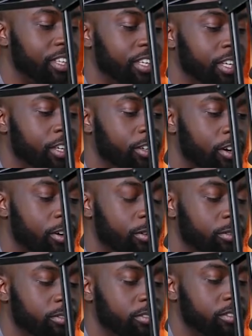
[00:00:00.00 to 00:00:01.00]
ego,
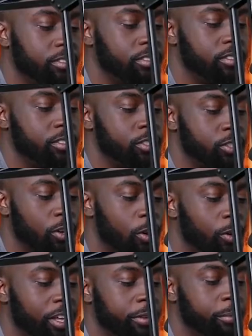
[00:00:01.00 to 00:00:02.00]
soul,
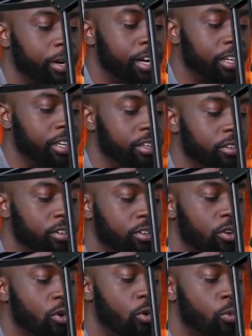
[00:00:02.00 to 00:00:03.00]
and body,
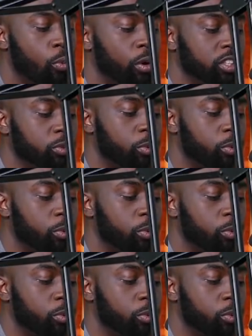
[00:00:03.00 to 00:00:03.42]
which